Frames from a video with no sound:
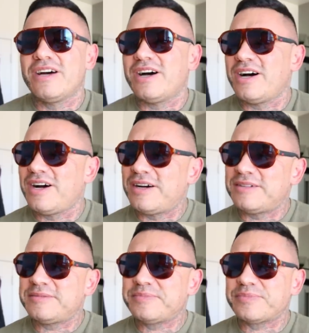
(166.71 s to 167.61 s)

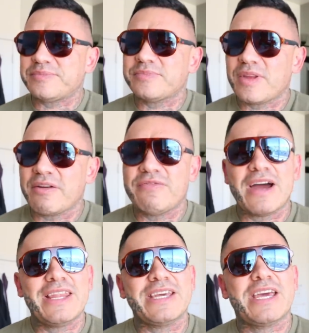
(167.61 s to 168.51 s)
I
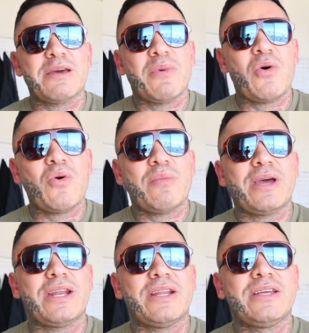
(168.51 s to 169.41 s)
finally came home
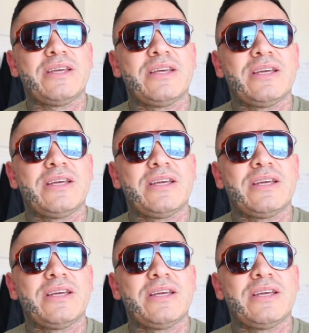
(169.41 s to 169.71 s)
and